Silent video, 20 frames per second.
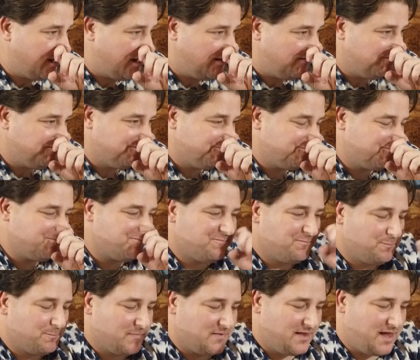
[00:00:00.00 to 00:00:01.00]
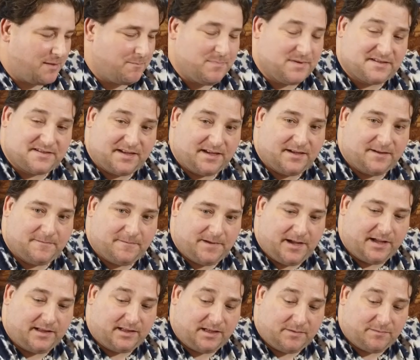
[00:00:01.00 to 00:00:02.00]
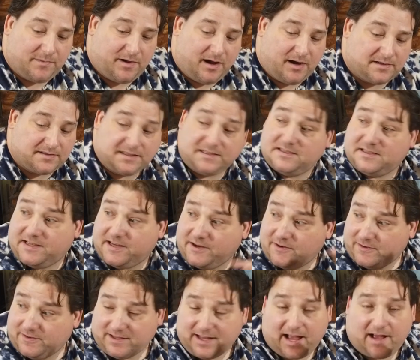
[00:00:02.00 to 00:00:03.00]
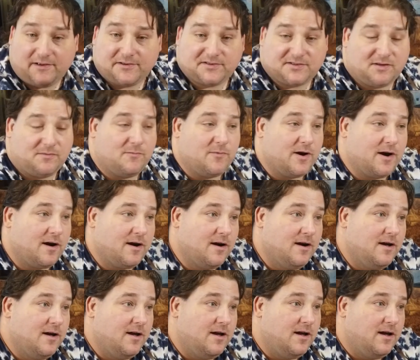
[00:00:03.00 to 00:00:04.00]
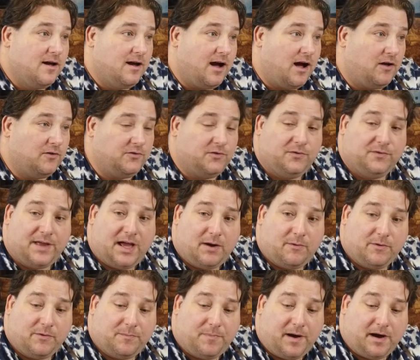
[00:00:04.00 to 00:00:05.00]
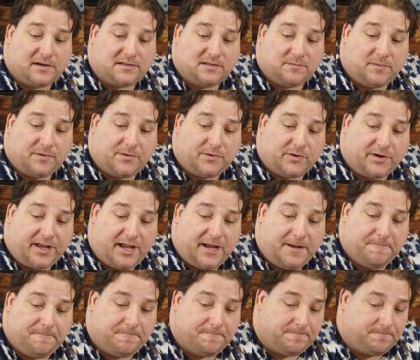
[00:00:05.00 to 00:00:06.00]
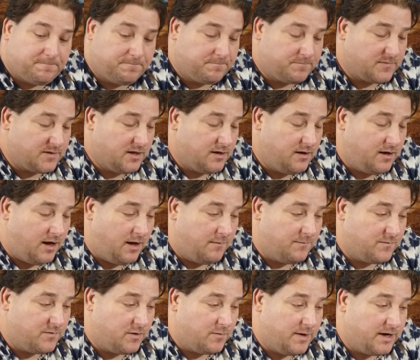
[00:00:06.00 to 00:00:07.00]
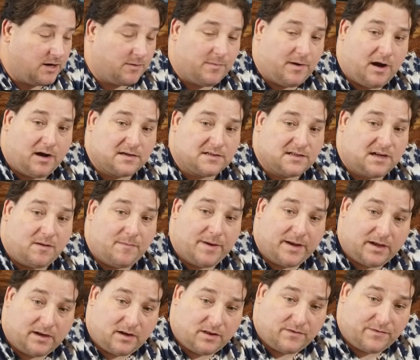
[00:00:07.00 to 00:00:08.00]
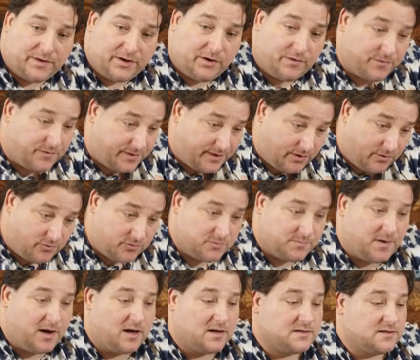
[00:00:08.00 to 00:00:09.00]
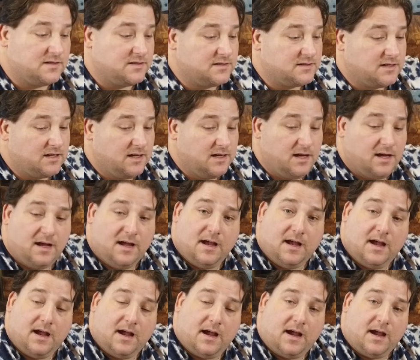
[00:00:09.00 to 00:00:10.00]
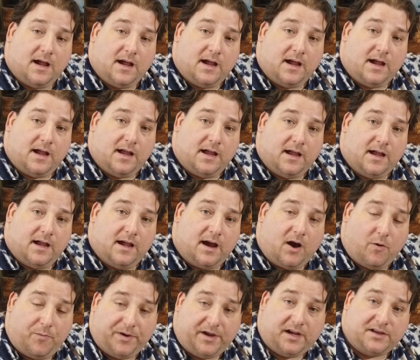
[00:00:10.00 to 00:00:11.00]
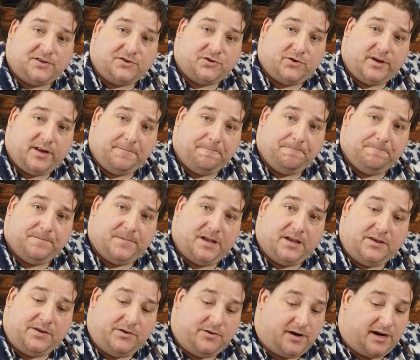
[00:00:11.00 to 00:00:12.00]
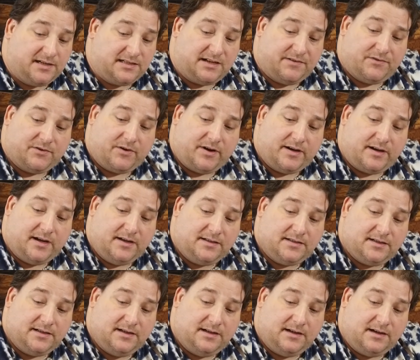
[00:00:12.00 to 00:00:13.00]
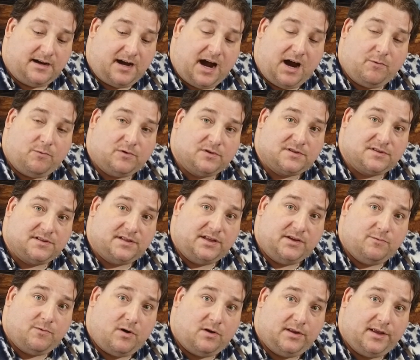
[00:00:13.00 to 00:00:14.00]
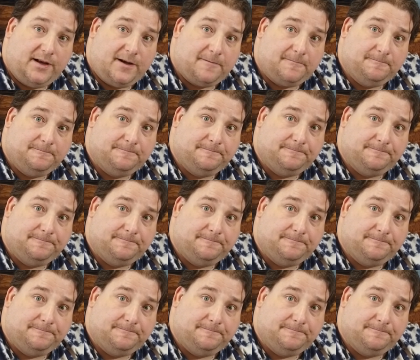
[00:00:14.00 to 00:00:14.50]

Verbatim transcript: um, that missing alien box, it's here in the house somewhere. I'll do that with box number thirty-eight um, for Makerbox, and I'll make another video for those boxes. Hope you guys enjoyed it. You guys have a great night. I will see you all later.